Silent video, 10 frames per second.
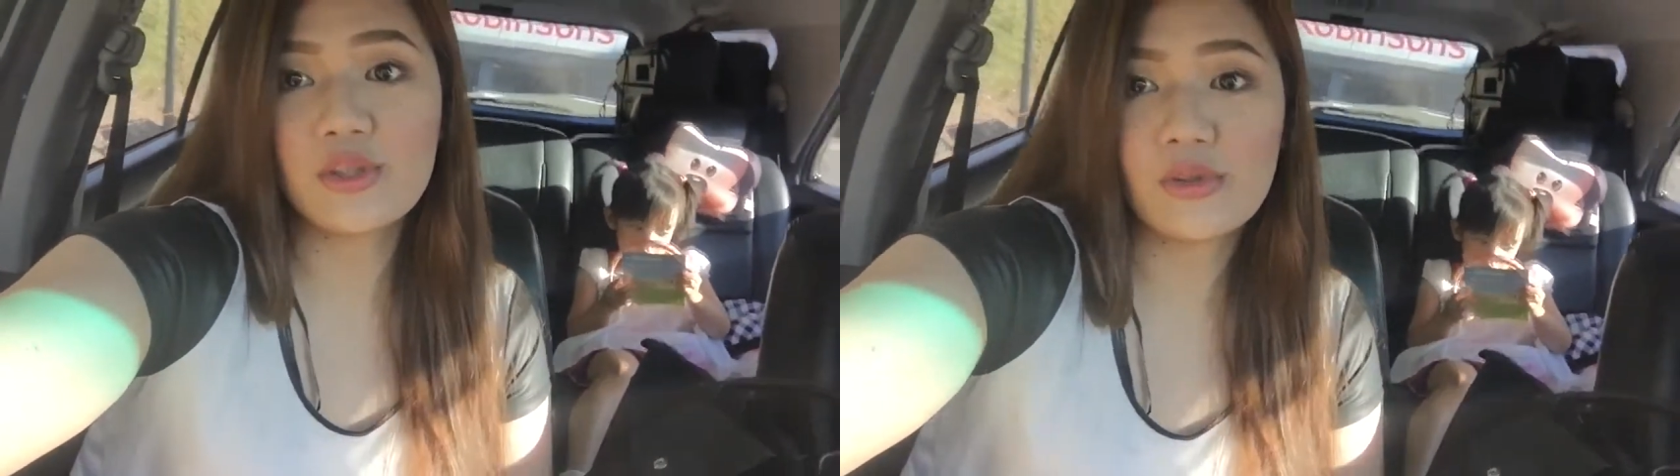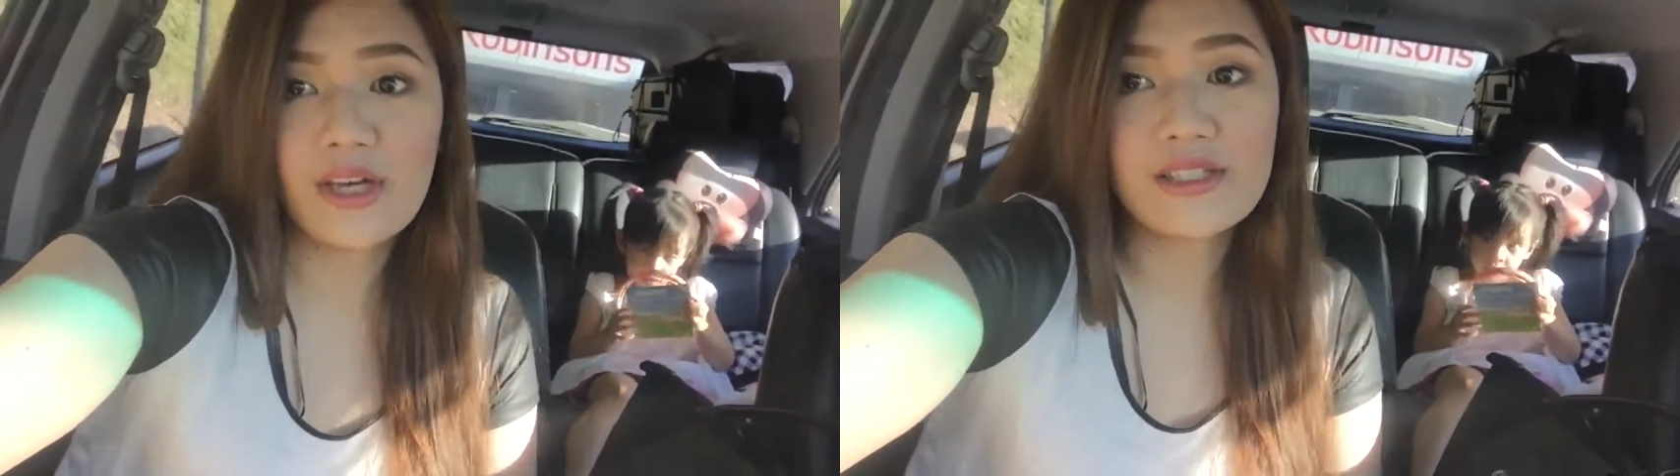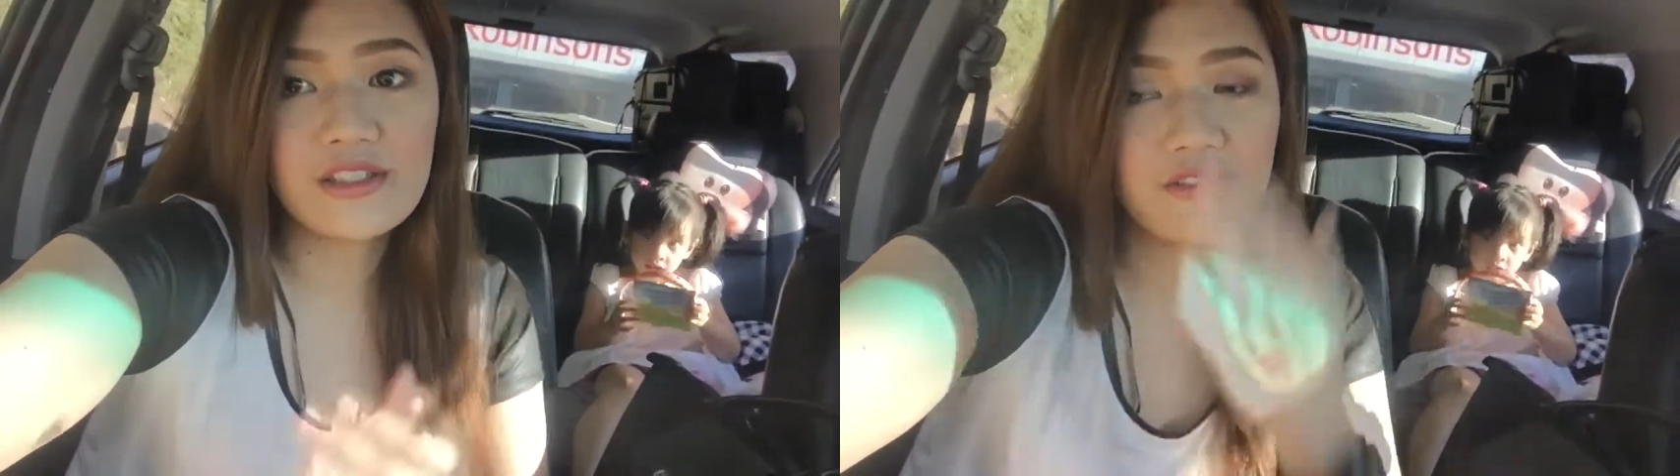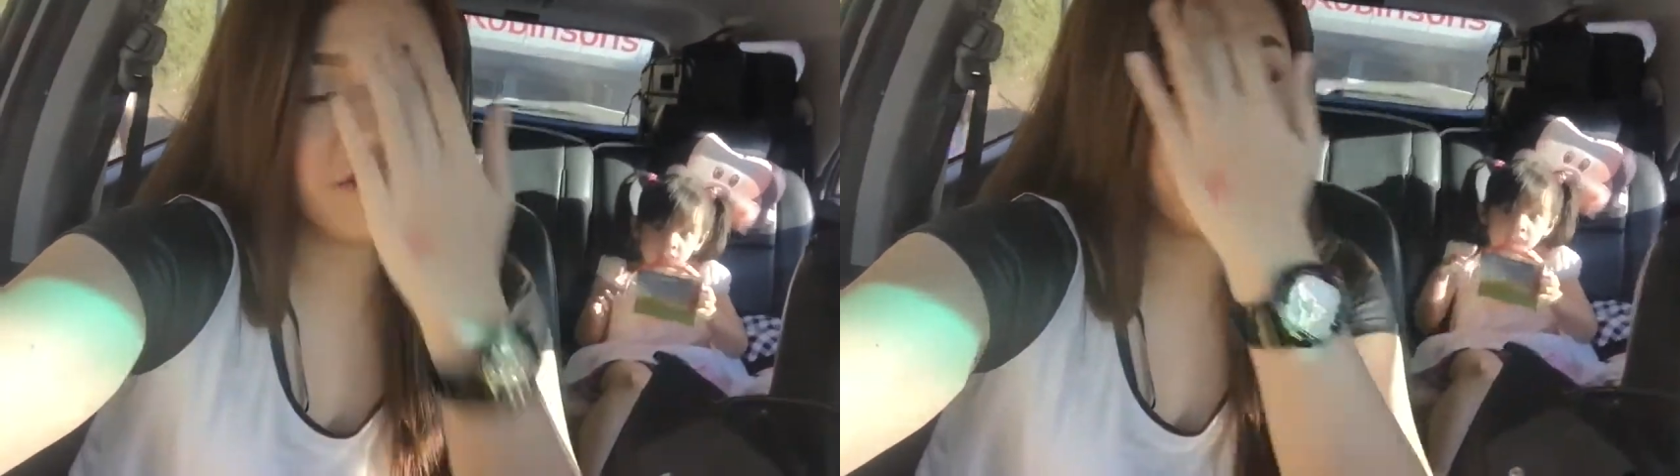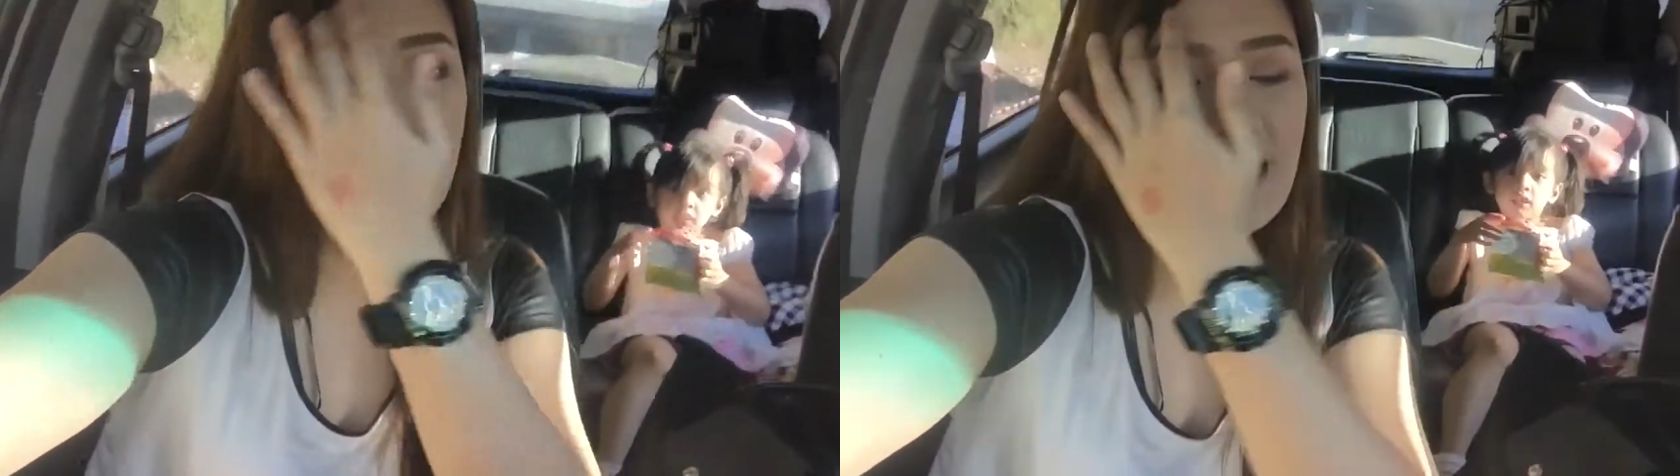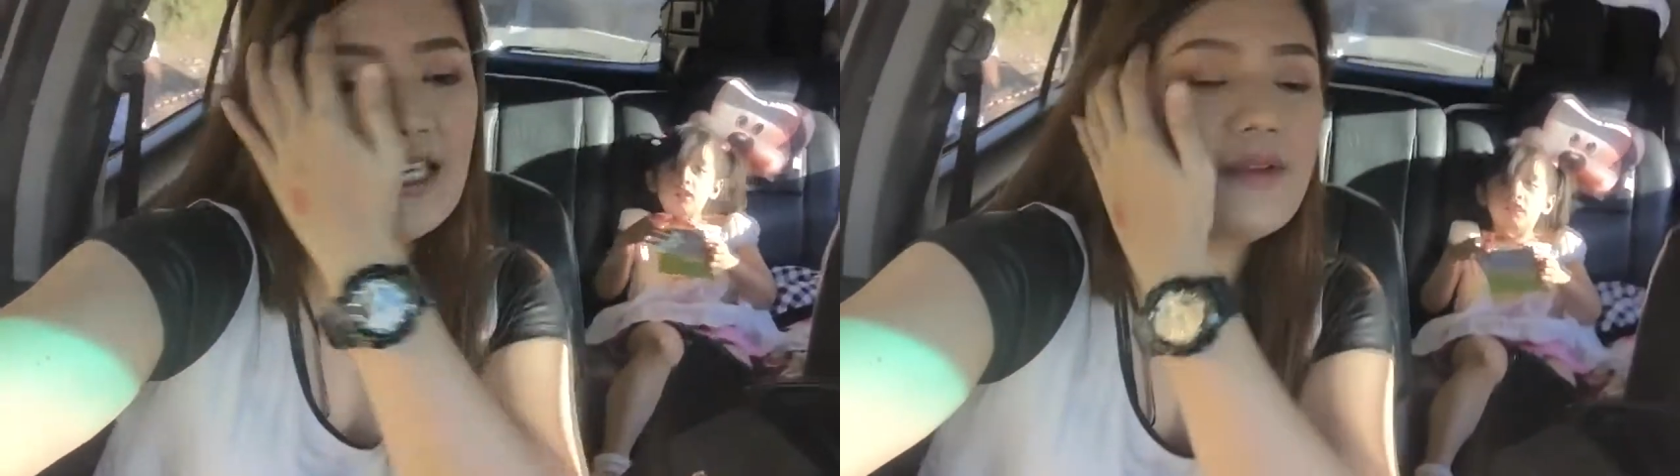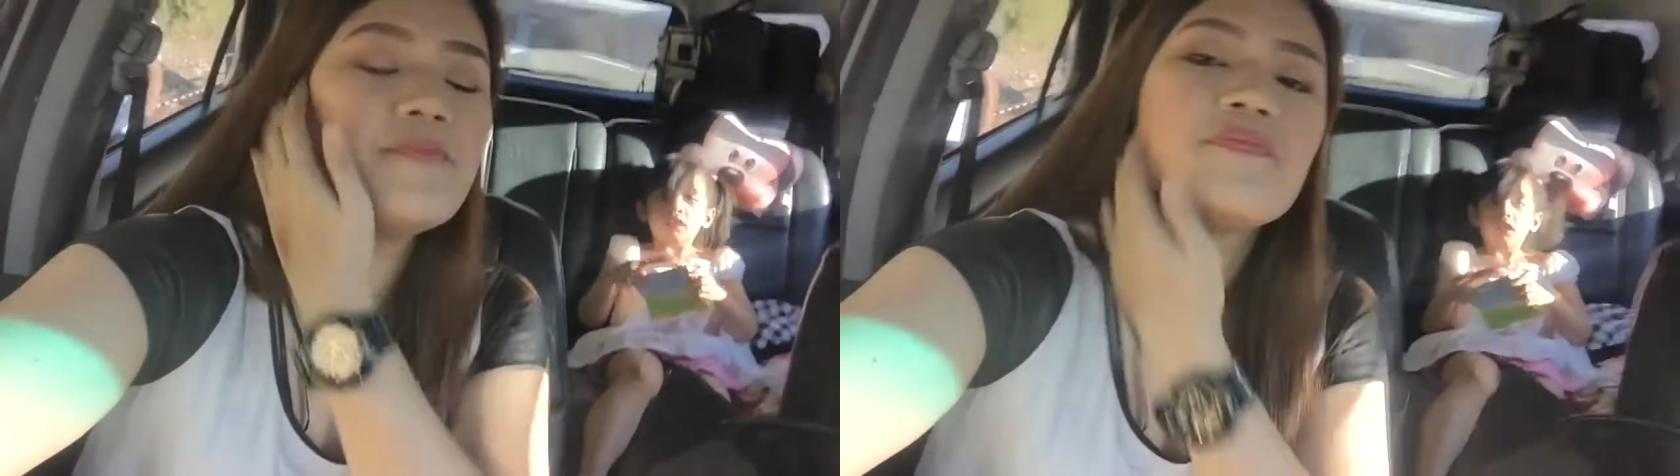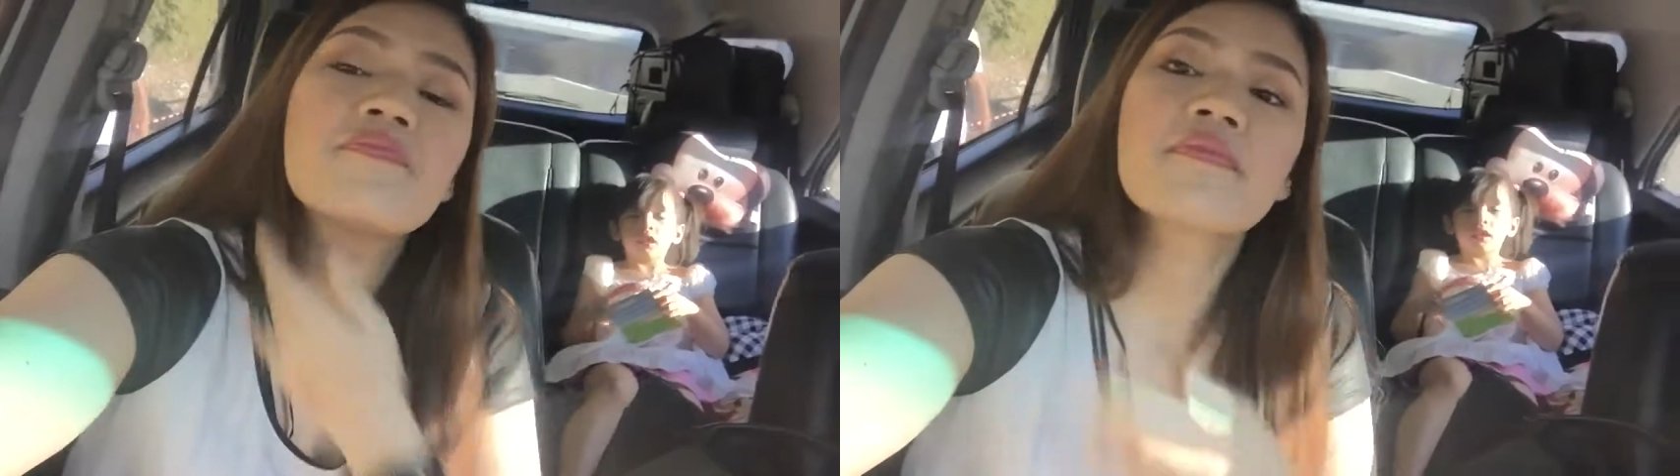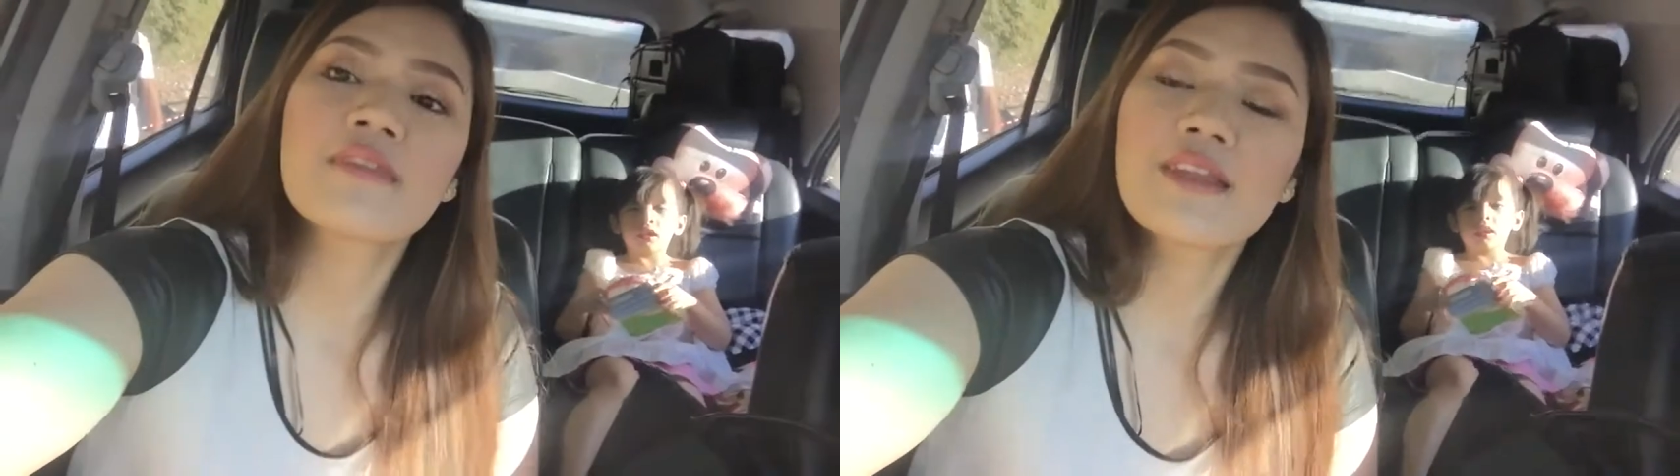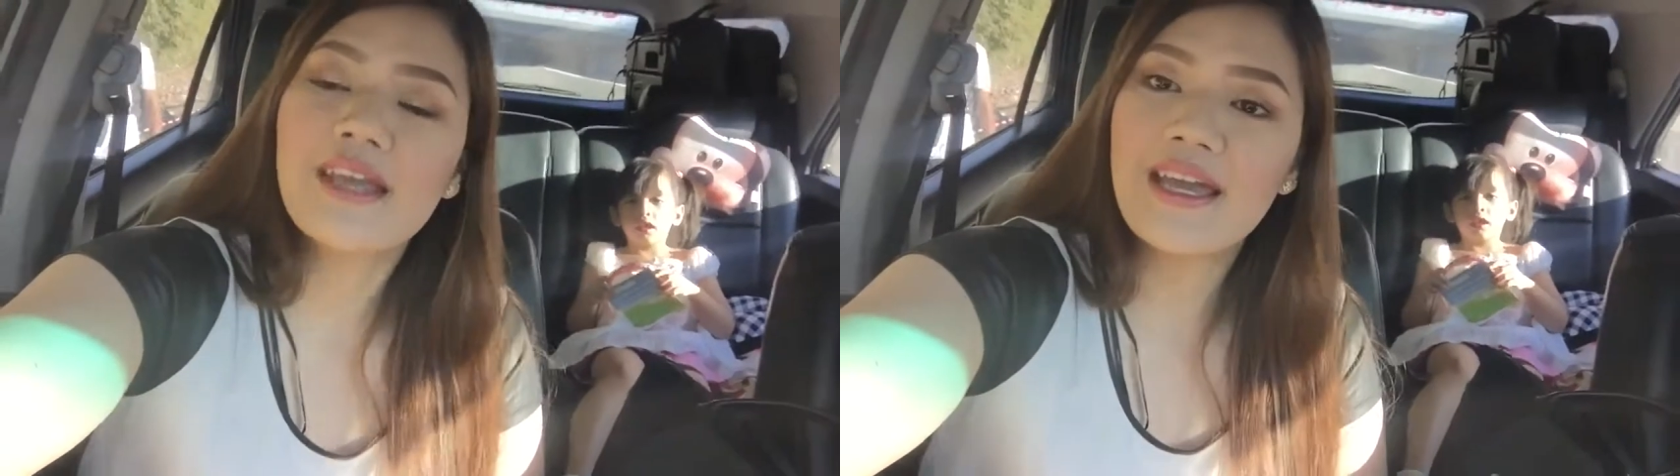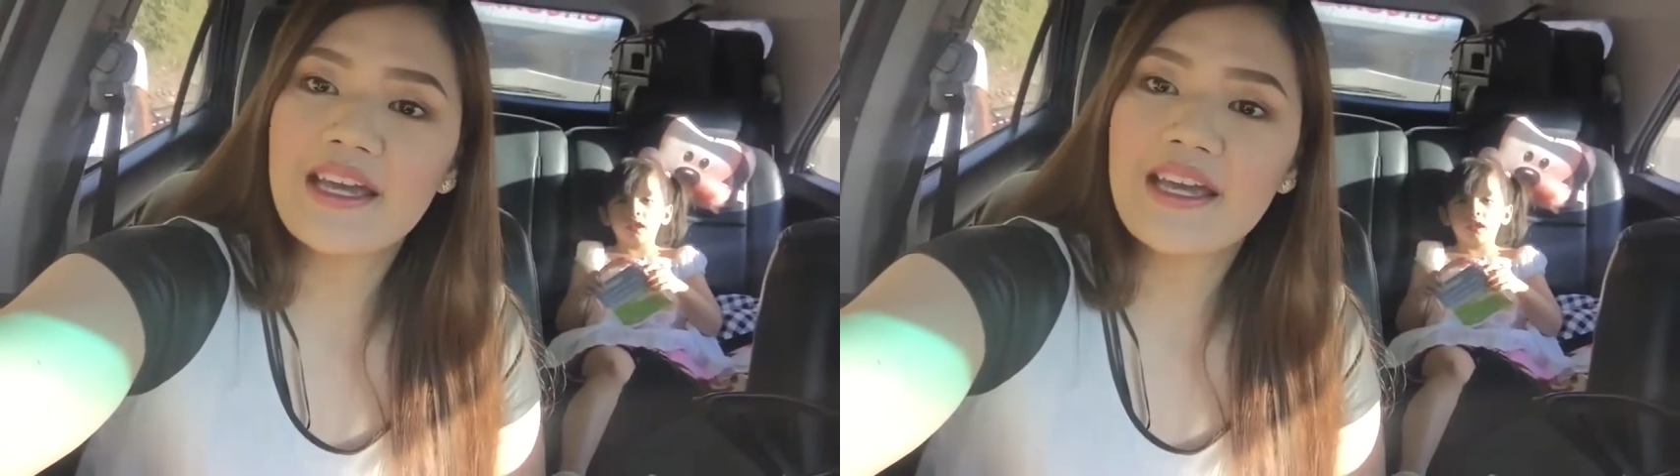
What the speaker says: 2015.